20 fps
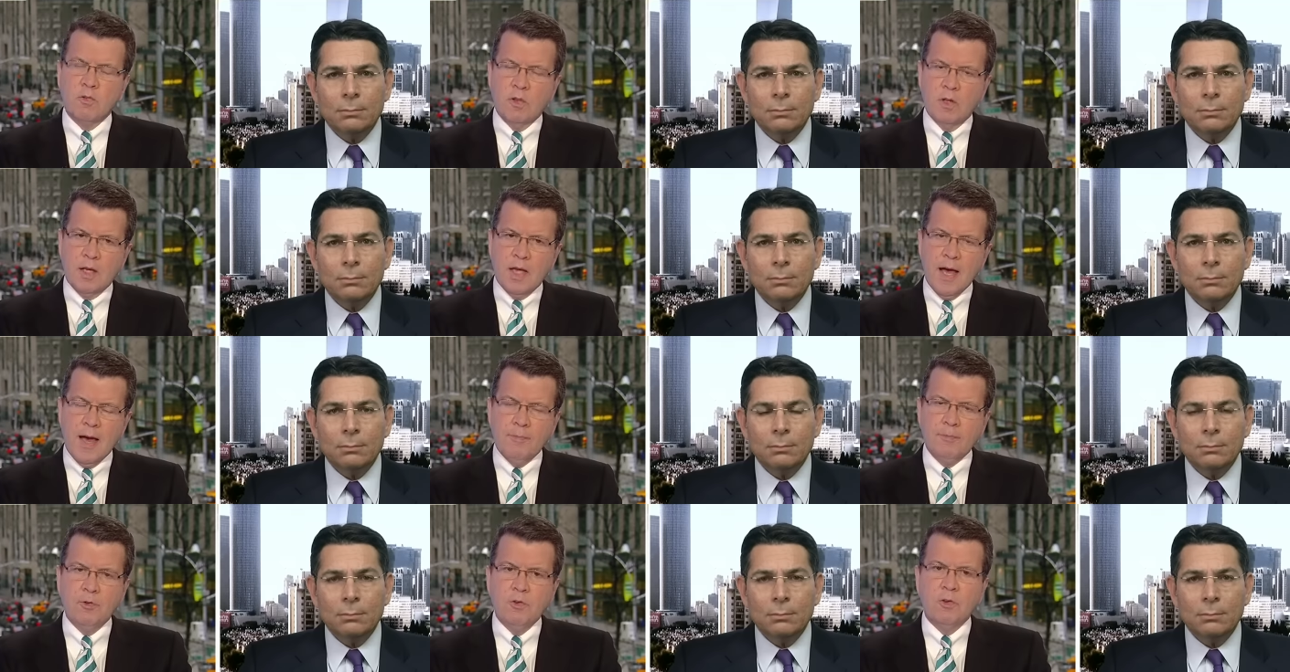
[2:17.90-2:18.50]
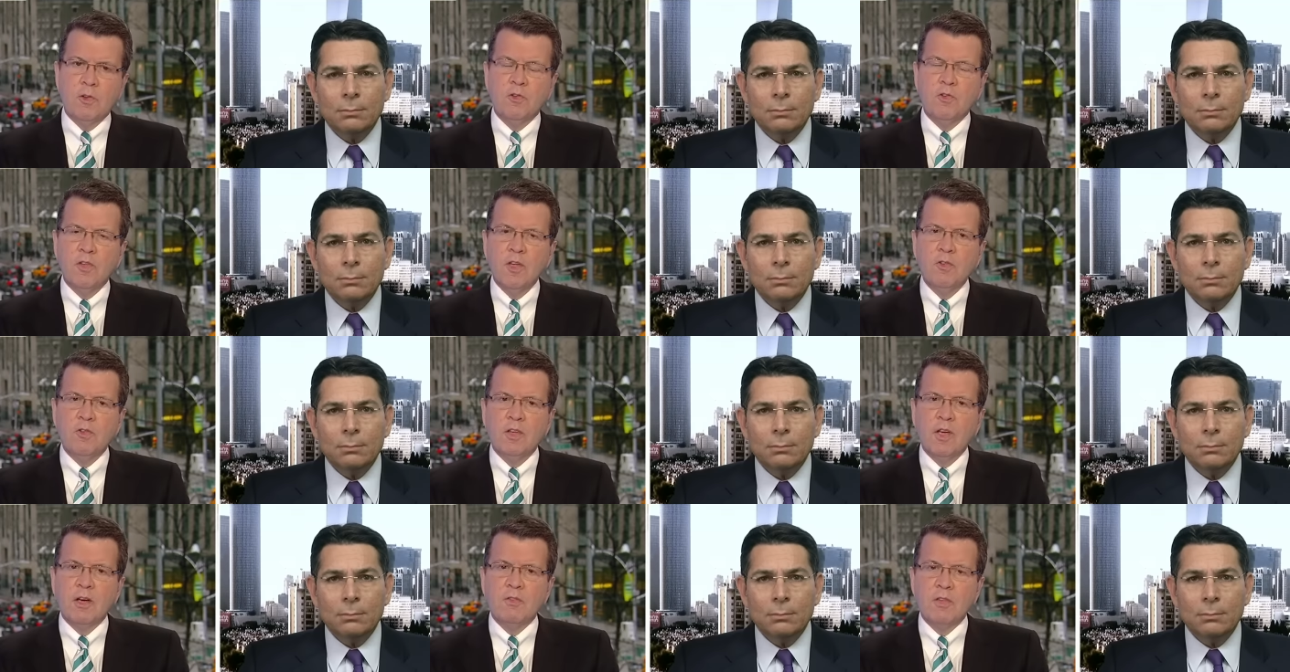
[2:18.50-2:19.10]
Speaker 1: the capture, the
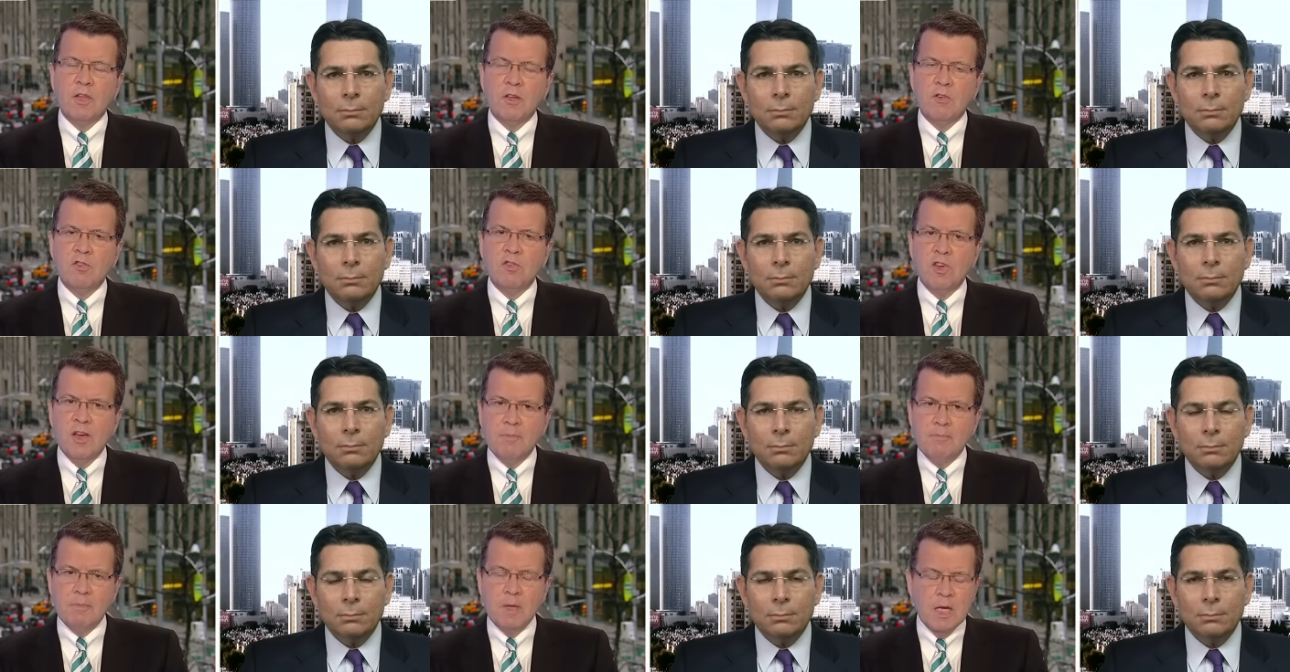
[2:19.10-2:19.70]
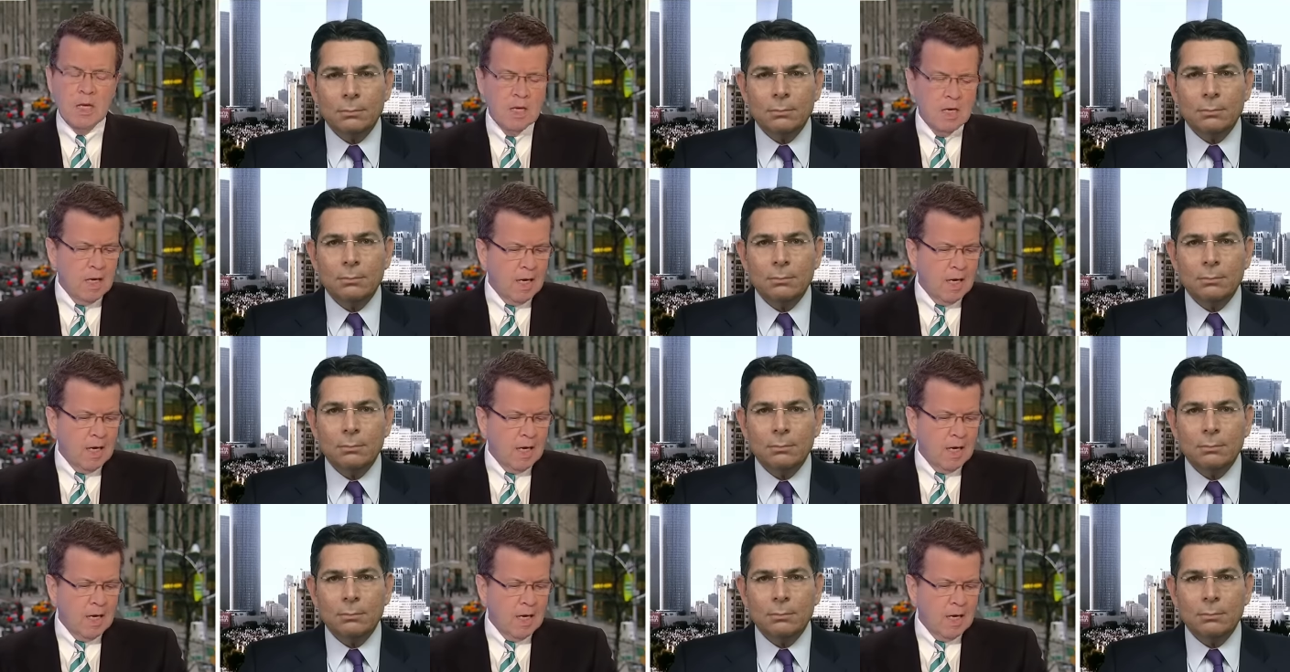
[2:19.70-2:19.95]
seizing of this ship.